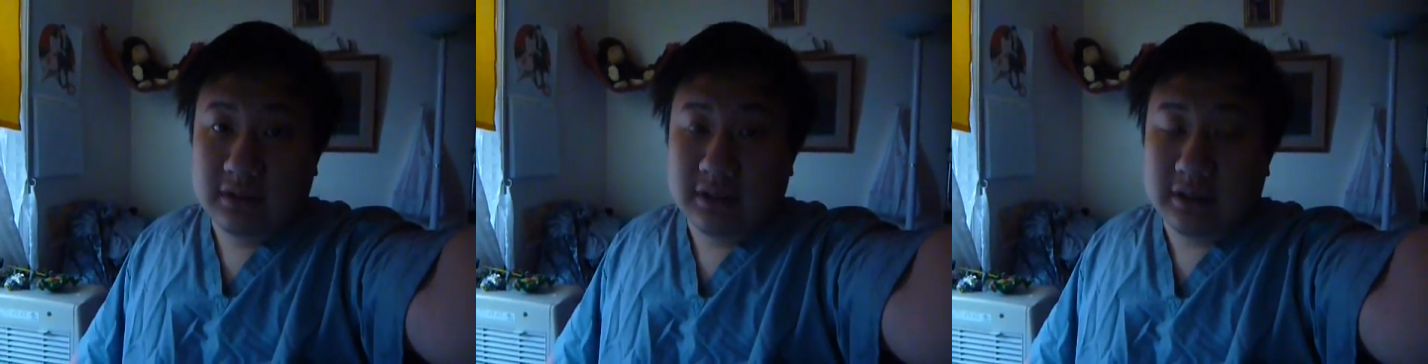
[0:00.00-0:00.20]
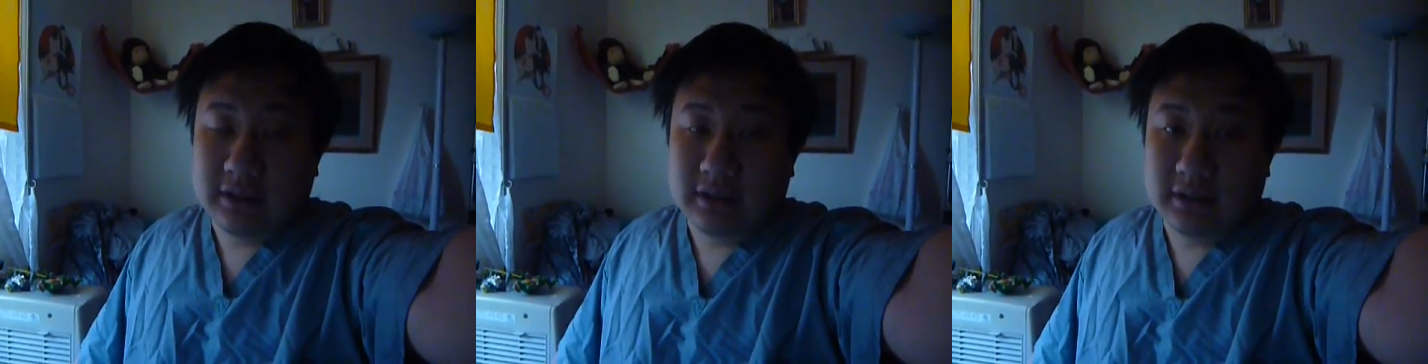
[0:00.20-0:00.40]

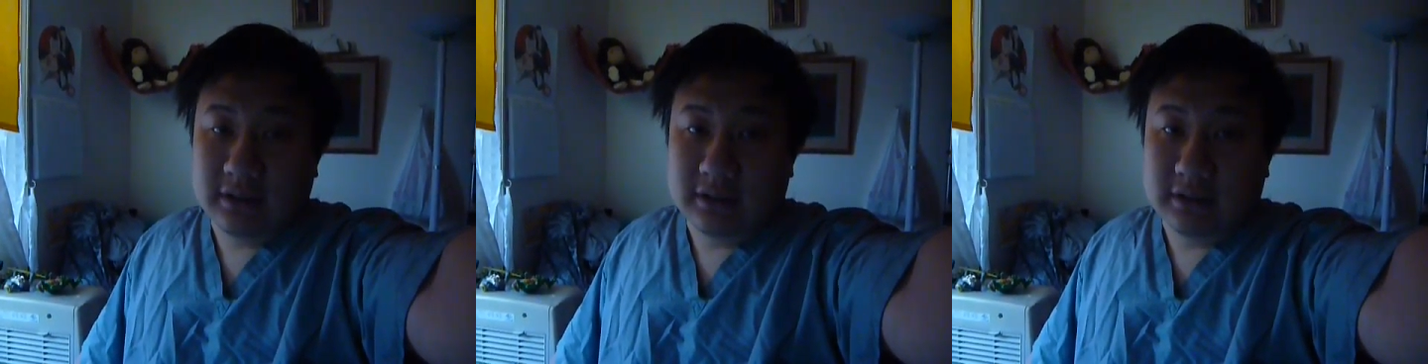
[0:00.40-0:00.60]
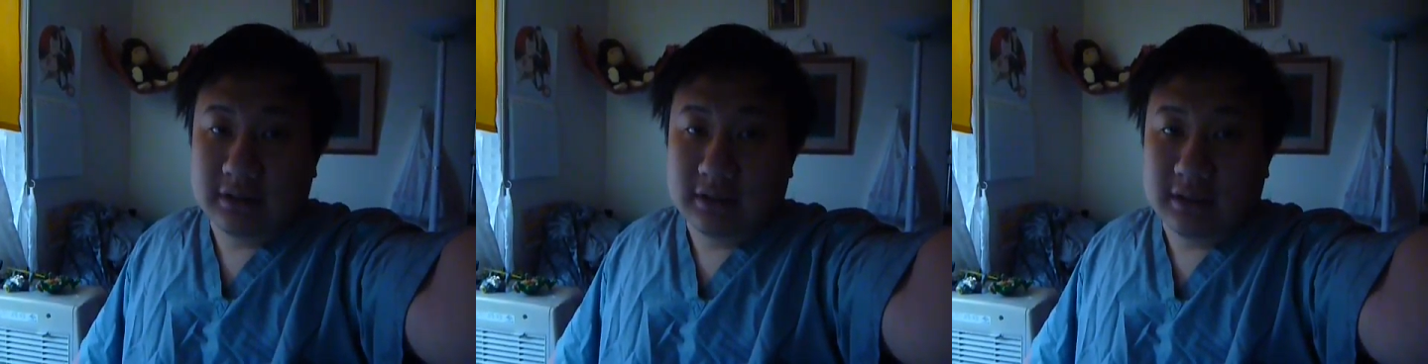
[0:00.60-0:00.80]

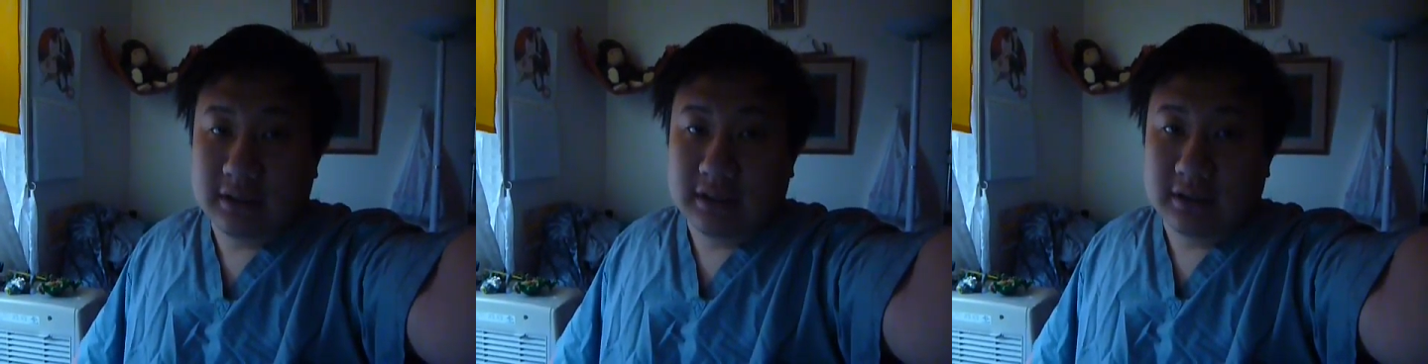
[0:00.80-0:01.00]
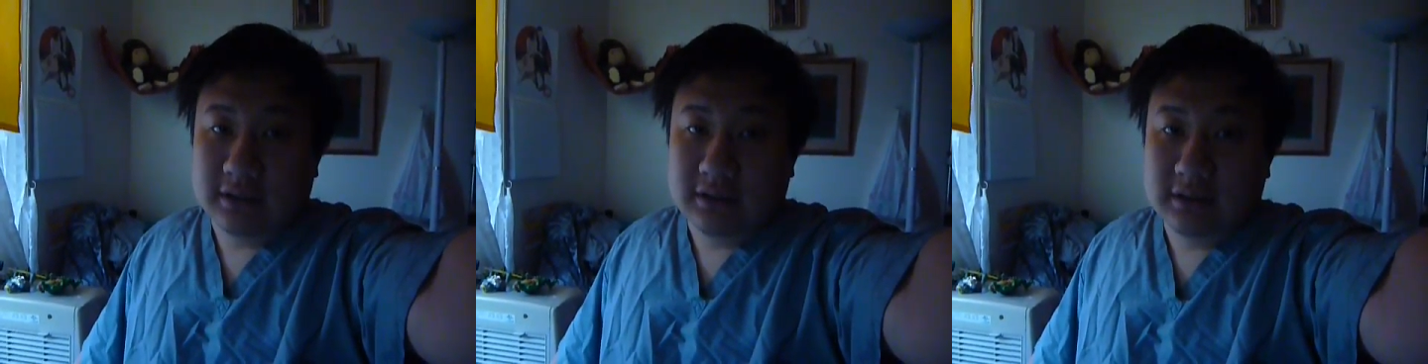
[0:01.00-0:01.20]

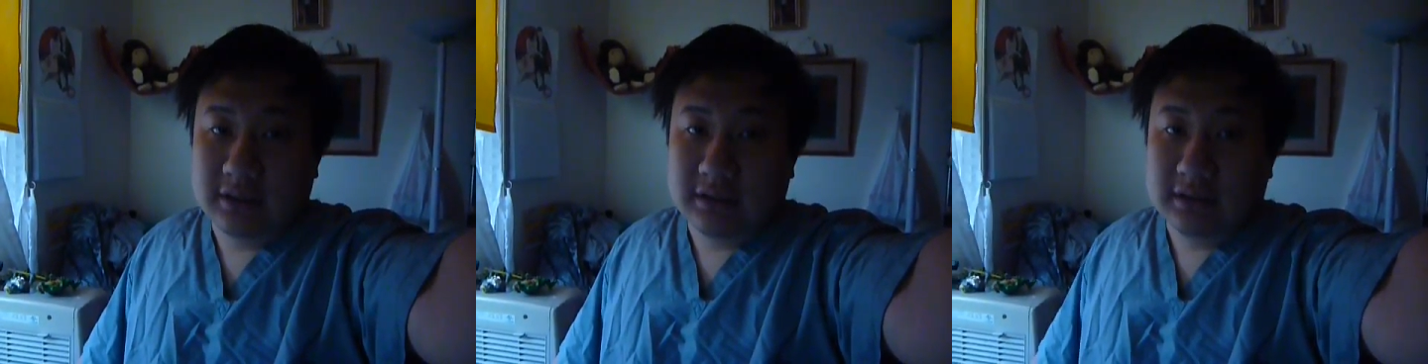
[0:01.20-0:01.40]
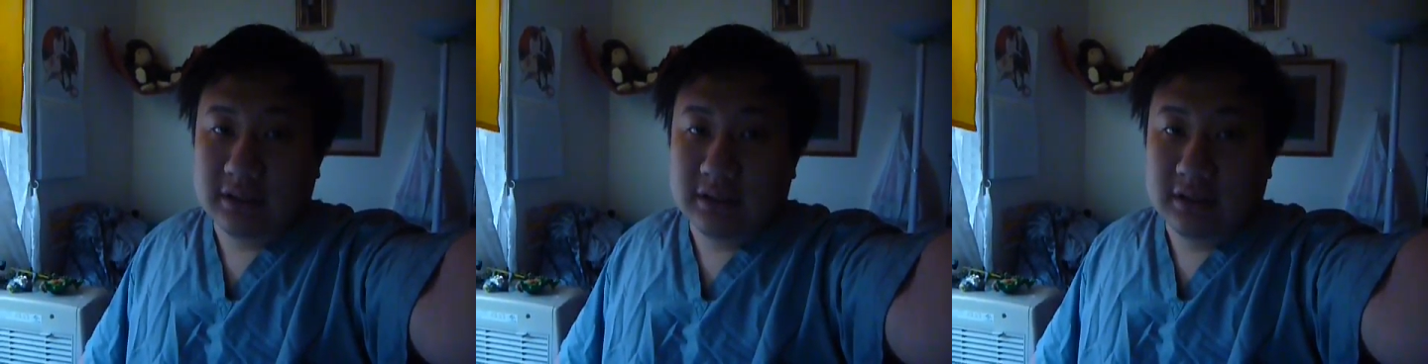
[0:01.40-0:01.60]
and it
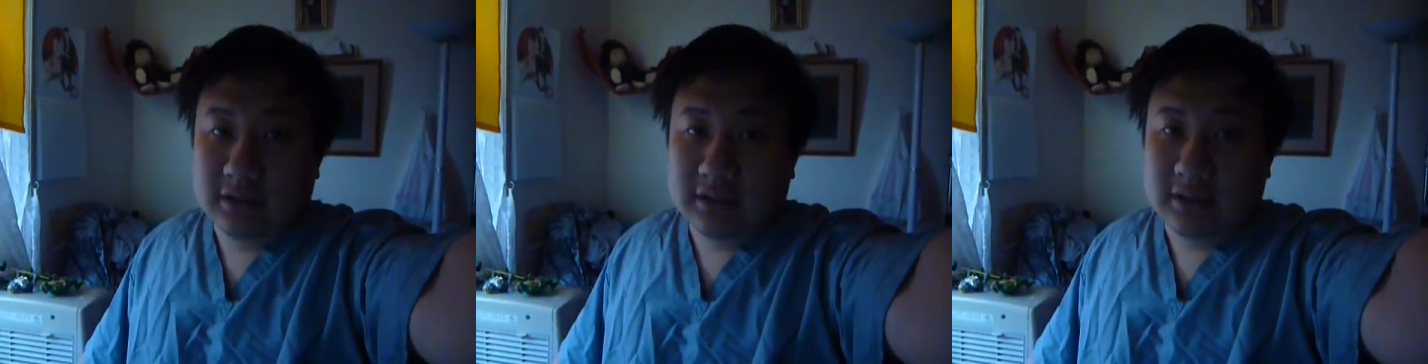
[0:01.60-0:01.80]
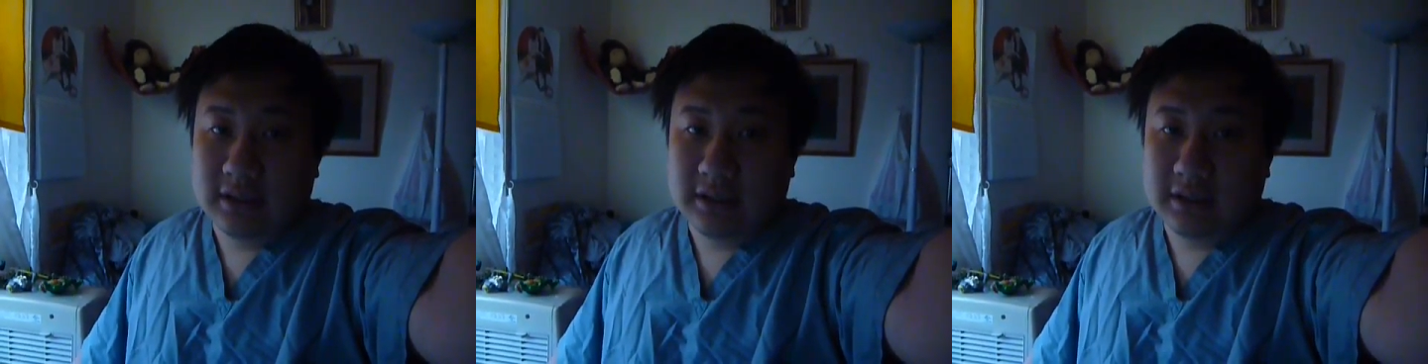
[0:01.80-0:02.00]
doesn't look
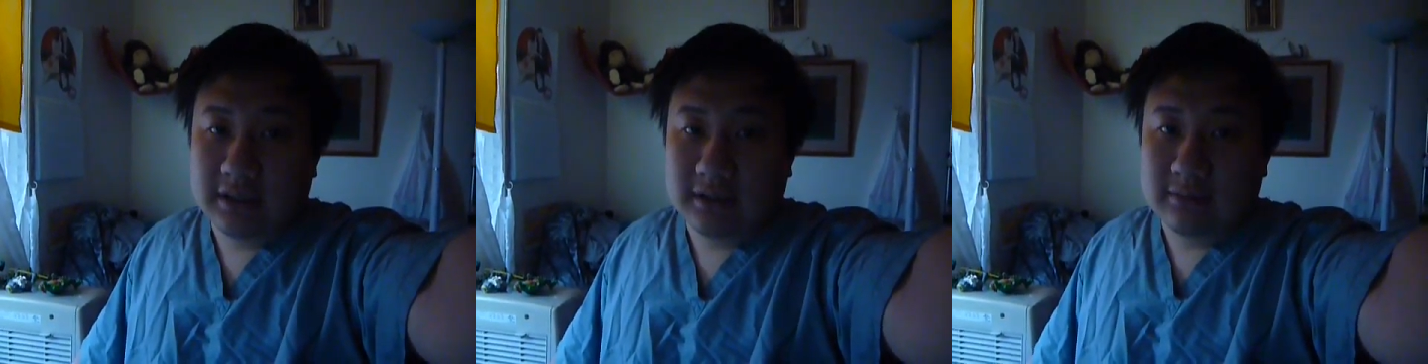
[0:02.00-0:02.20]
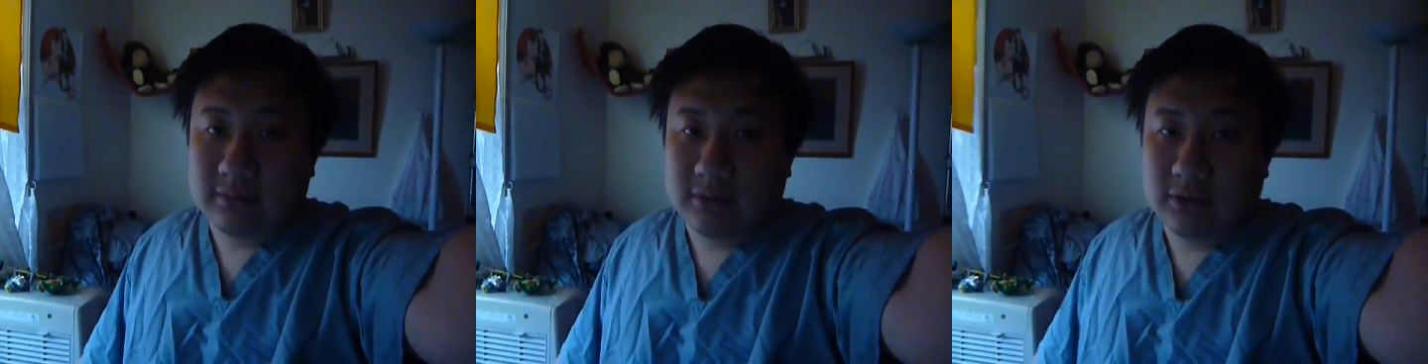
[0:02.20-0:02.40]
like
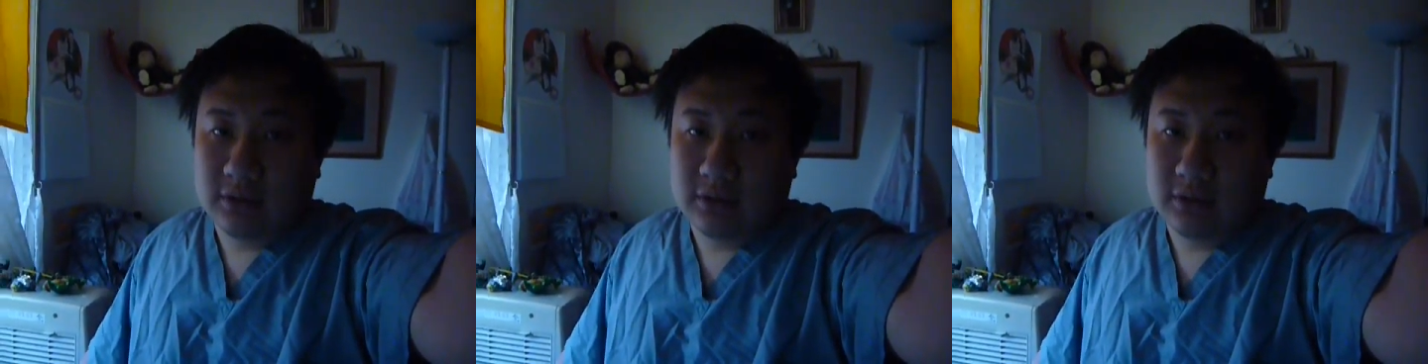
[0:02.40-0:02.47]
I'm